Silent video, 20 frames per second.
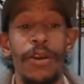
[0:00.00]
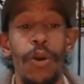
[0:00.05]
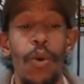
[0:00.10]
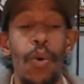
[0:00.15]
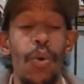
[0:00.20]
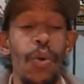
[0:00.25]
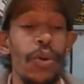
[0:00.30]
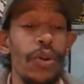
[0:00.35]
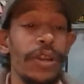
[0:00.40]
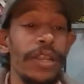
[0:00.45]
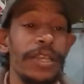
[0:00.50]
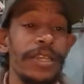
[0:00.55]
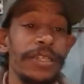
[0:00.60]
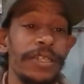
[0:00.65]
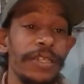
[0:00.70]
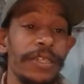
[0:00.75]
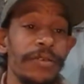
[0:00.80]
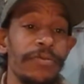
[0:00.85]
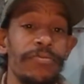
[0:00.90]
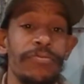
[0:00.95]
Or
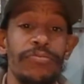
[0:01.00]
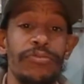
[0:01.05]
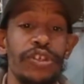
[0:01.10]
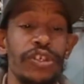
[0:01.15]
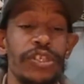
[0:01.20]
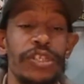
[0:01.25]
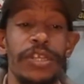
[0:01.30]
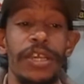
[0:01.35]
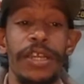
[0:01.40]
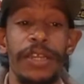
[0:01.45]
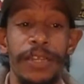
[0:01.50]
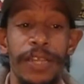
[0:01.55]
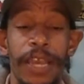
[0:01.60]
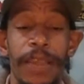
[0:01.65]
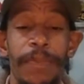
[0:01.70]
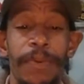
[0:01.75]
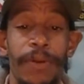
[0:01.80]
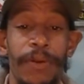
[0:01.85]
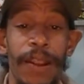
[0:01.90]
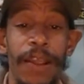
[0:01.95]
is it just a
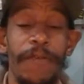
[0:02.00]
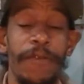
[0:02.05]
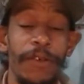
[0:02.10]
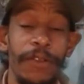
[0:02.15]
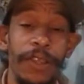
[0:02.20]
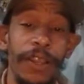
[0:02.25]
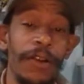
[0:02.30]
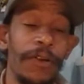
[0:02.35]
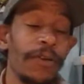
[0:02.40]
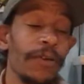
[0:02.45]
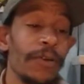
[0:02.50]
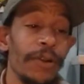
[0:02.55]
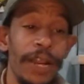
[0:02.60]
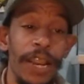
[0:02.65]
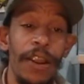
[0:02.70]
typographical error or an